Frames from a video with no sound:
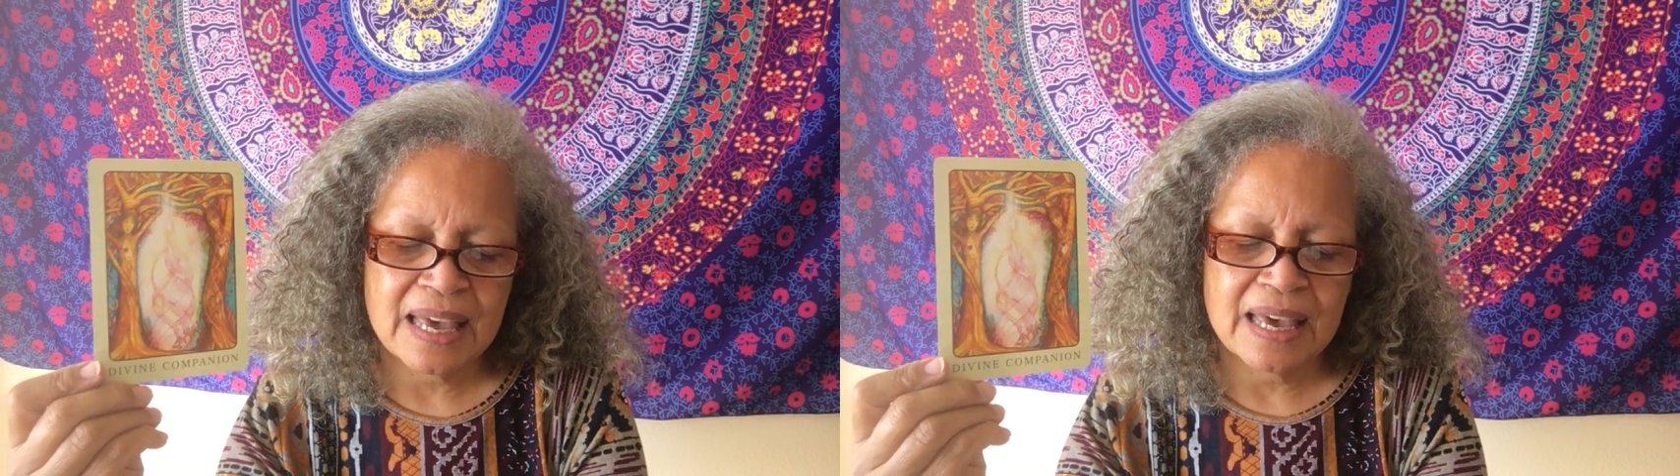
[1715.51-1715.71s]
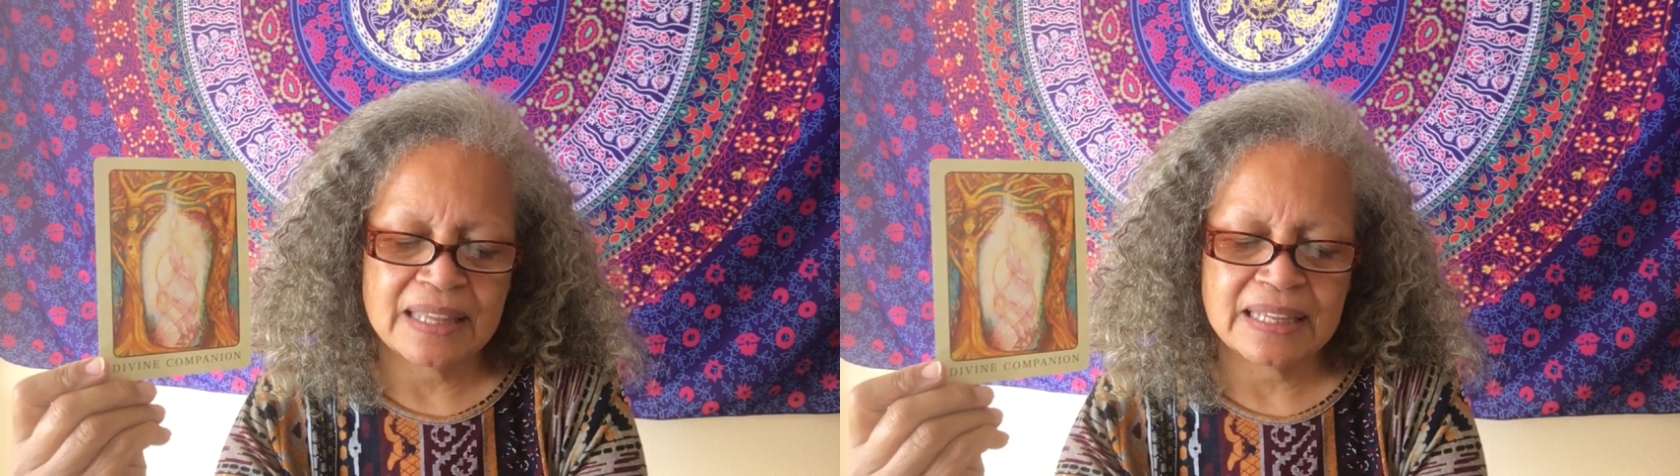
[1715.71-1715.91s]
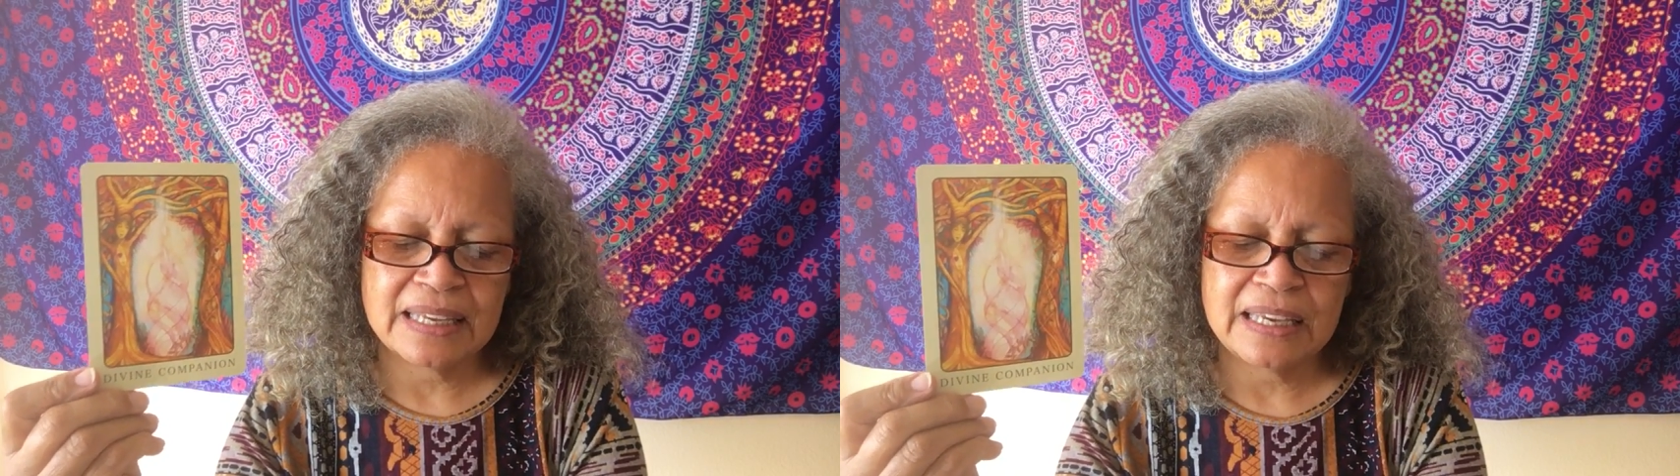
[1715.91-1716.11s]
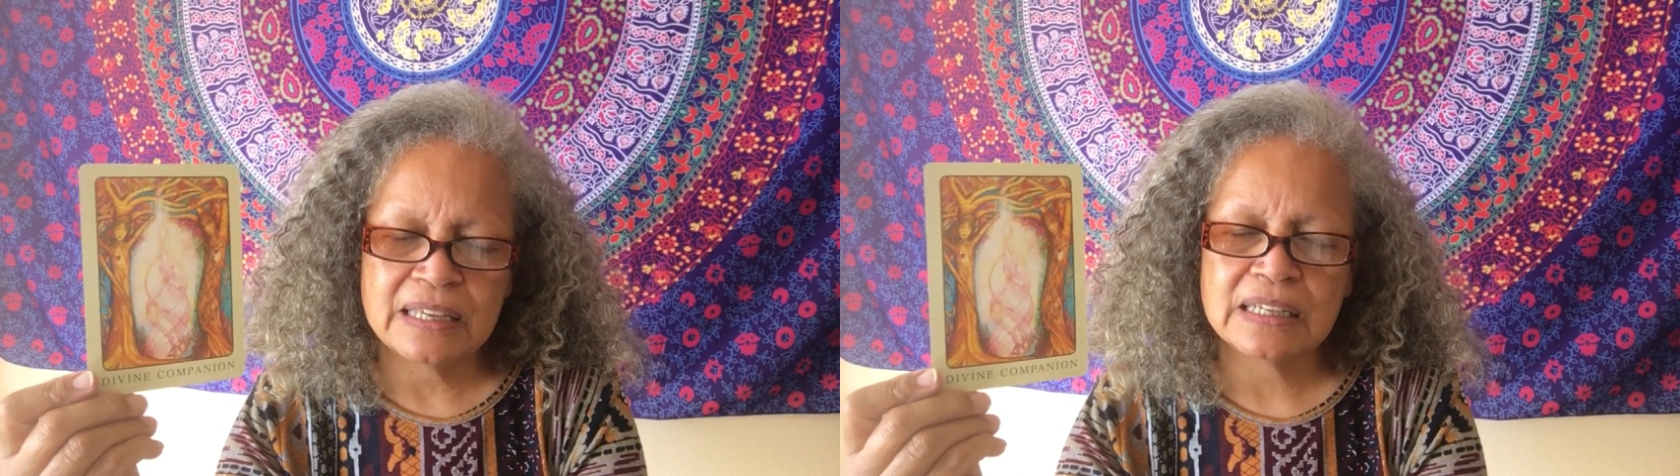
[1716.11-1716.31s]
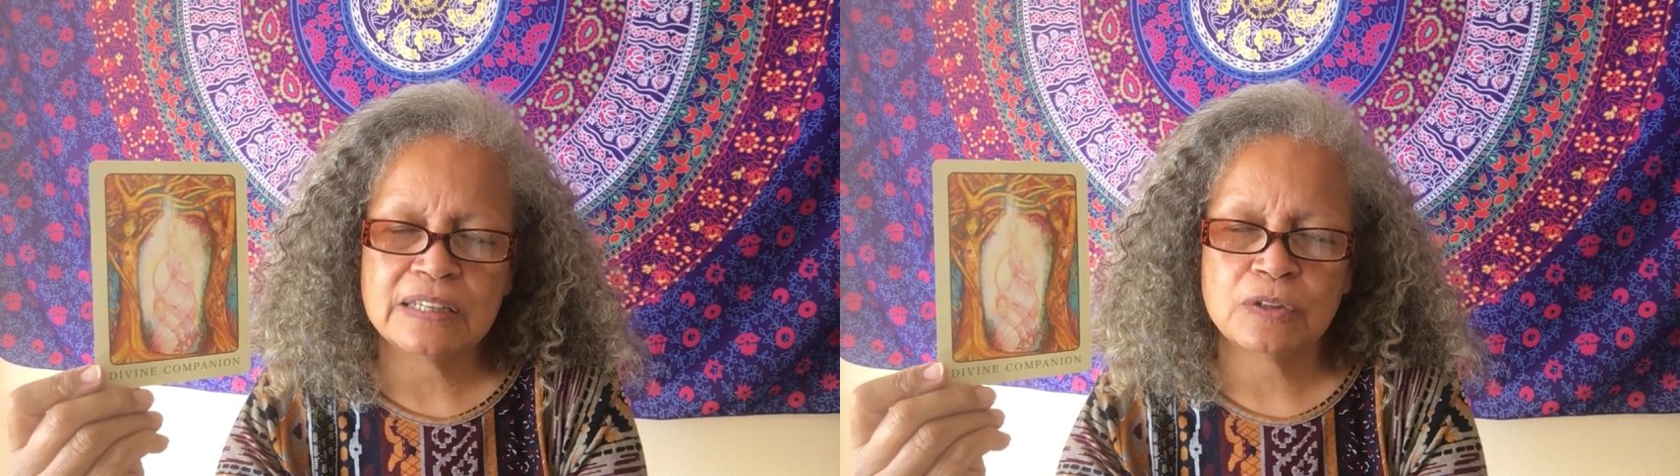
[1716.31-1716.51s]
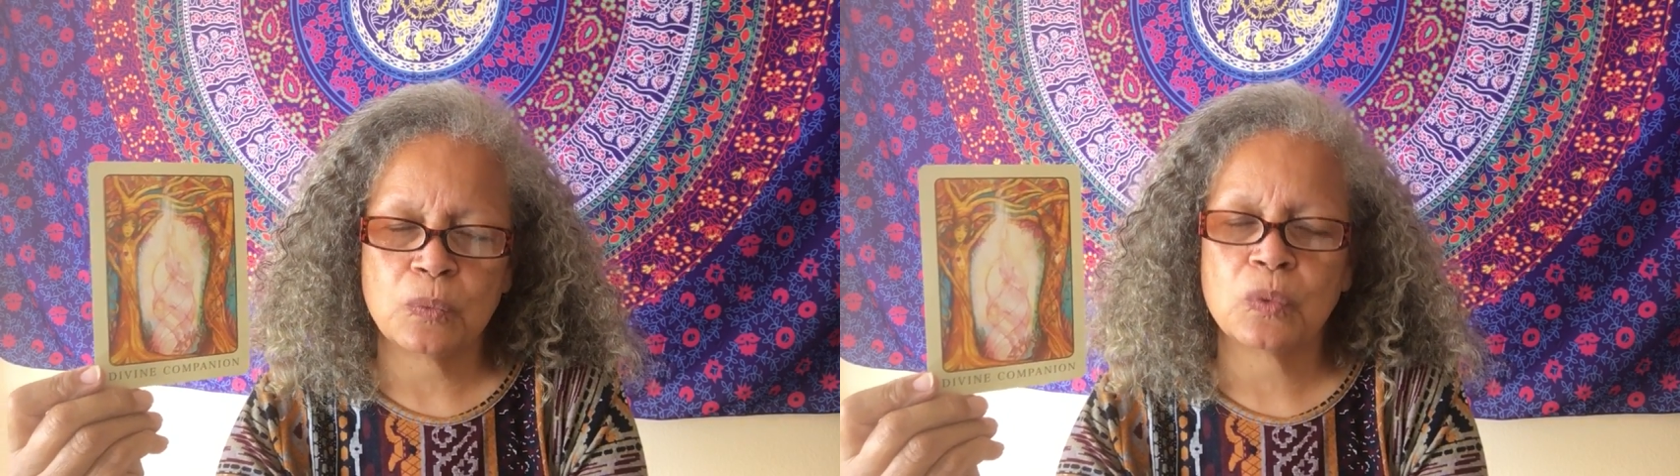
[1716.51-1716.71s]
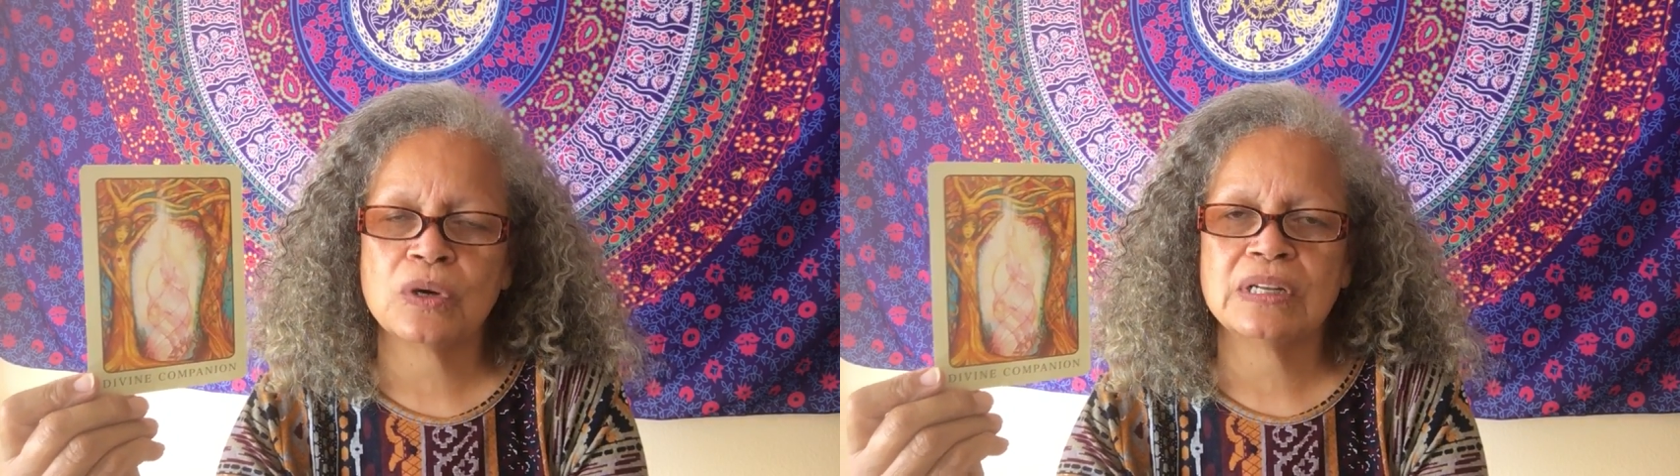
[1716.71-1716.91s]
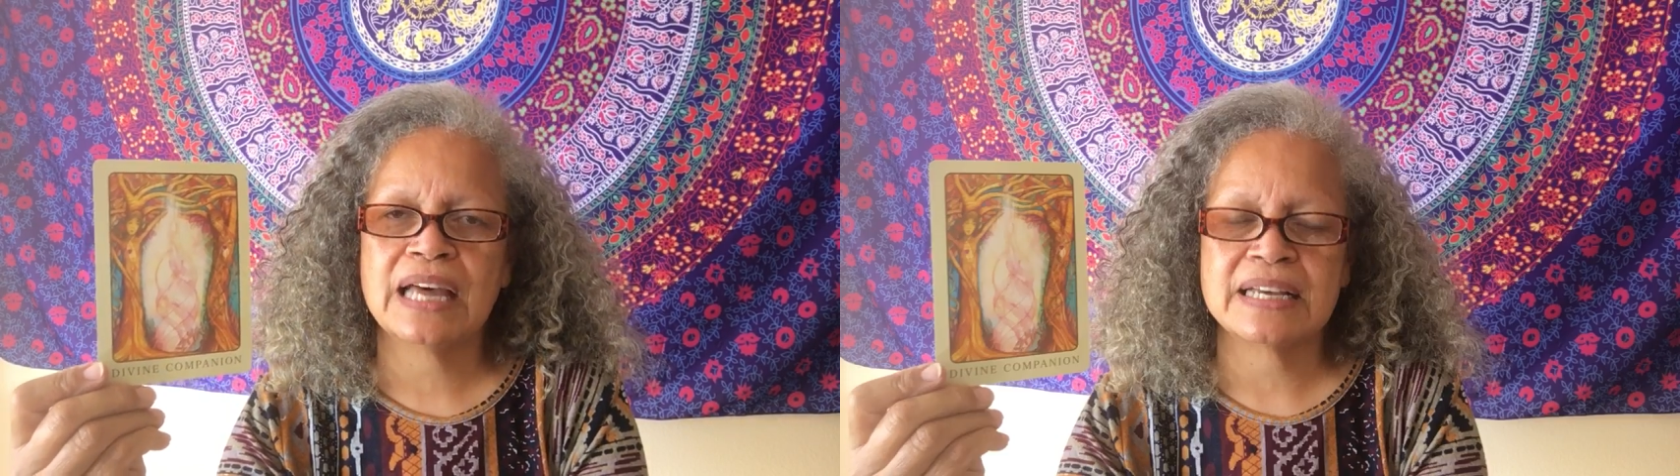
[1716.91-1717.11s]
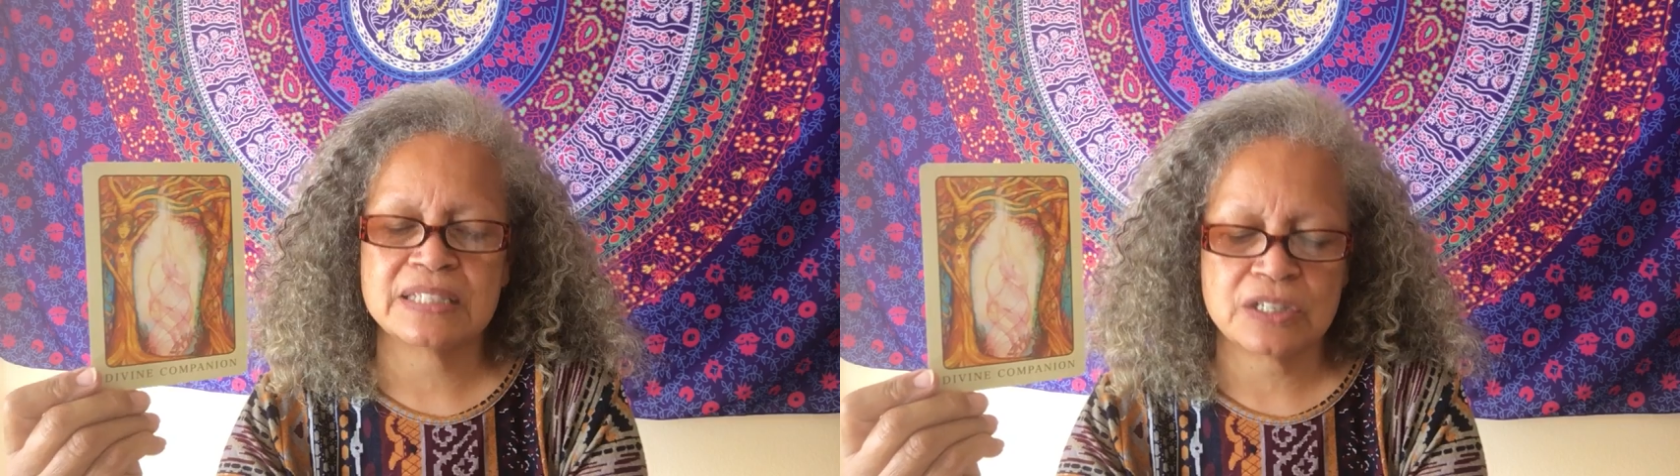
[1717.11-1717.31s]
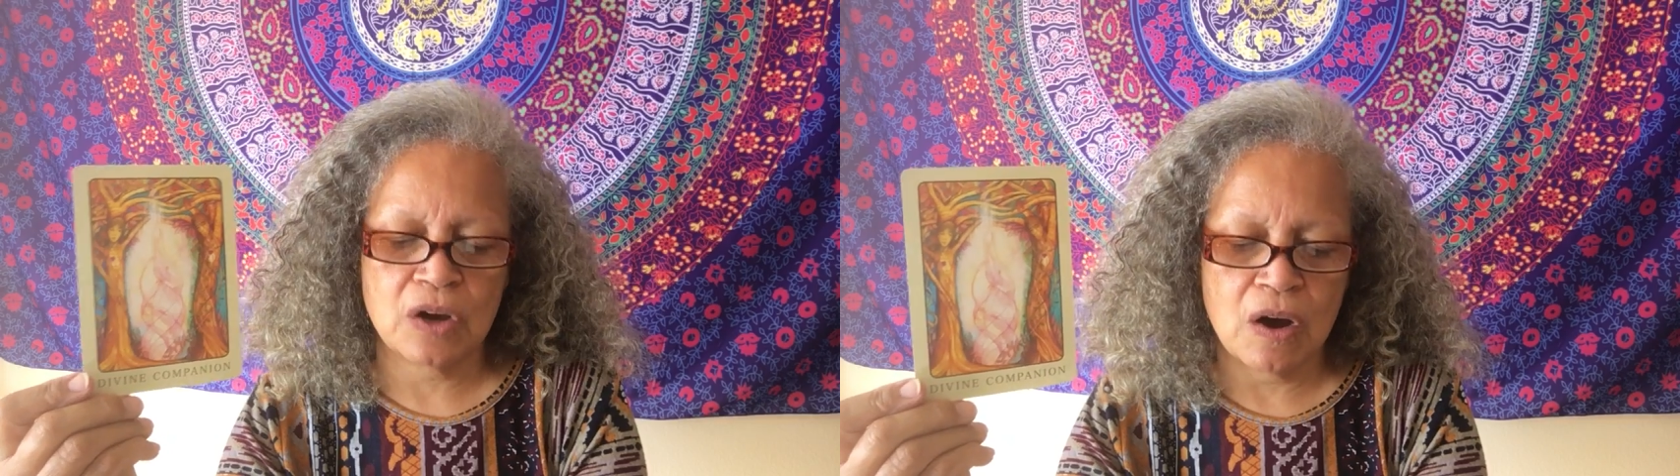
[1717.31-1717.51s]
and the healing the world
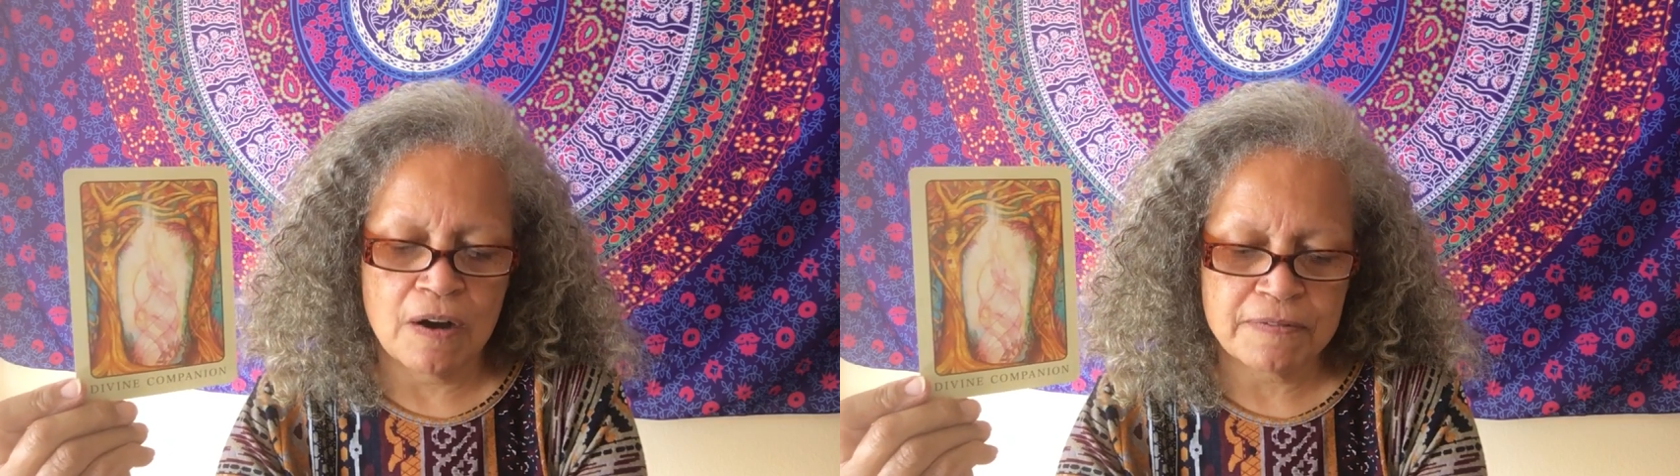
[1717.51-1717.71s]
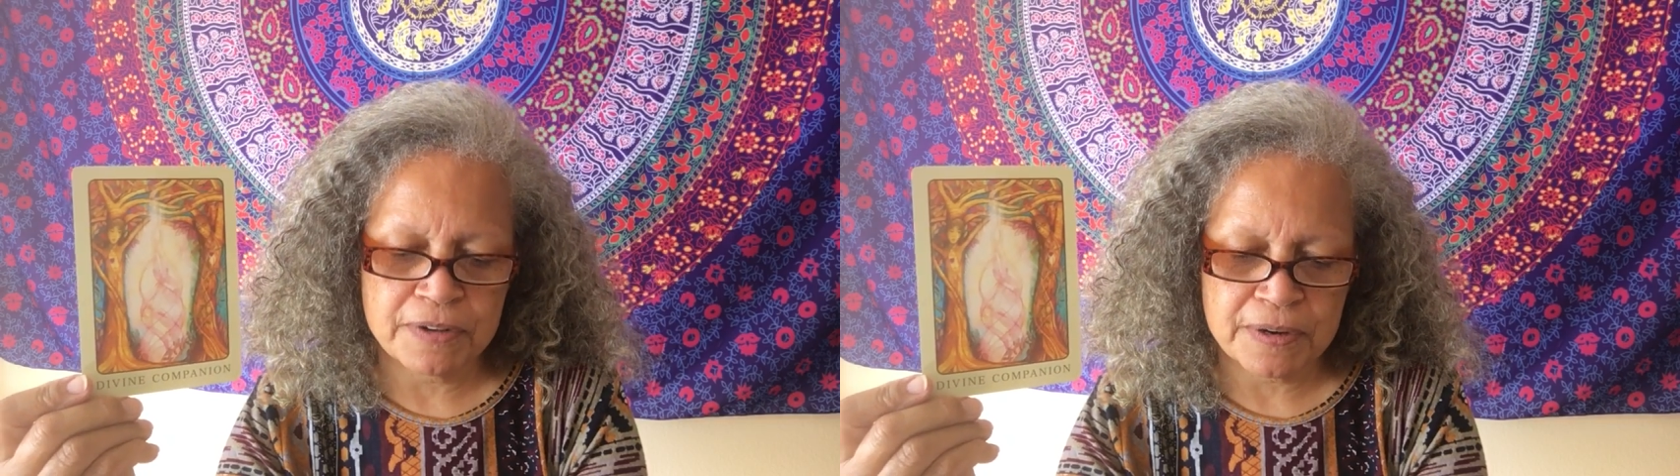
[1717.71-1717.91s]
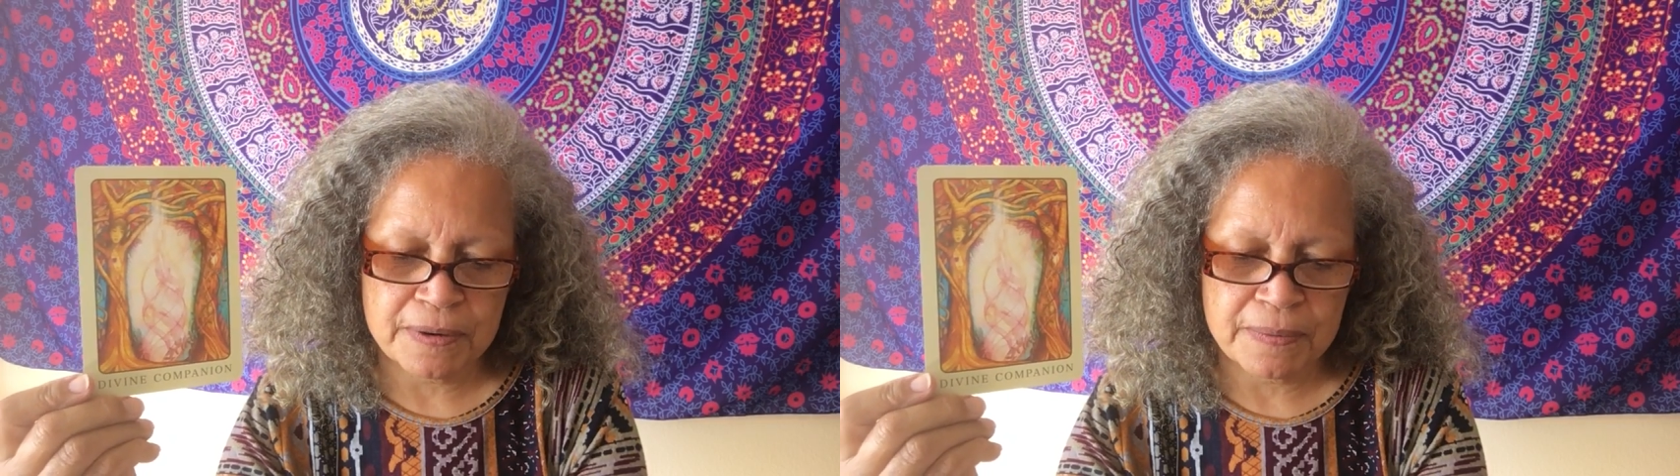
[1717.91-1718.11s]
has to offer.